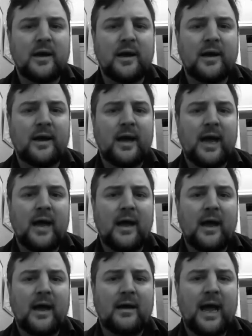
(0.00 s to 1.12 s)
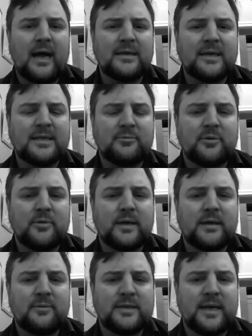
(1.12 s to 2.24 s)
and exploring
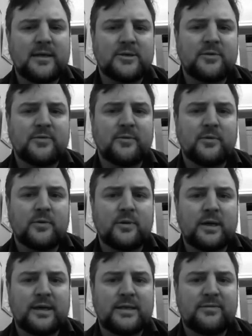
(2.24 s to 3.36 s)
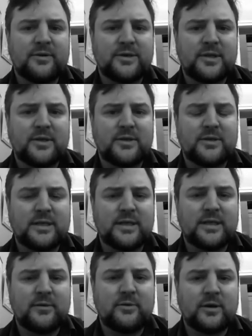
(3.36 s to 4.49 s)
the potential for its future use in
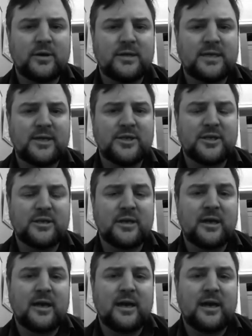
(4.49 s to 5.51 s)
the organisation,